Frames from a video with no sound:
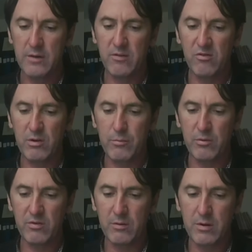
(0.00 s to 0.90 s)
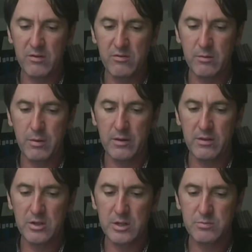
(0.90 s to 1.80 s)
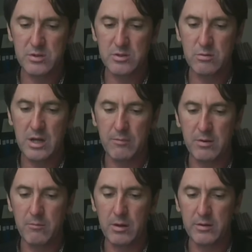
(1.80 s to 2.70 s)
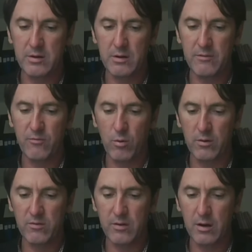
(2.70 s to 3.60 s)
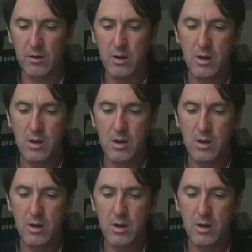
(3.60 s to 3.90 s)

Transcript: The Strip was administered by the Egyptians who kept a military force there.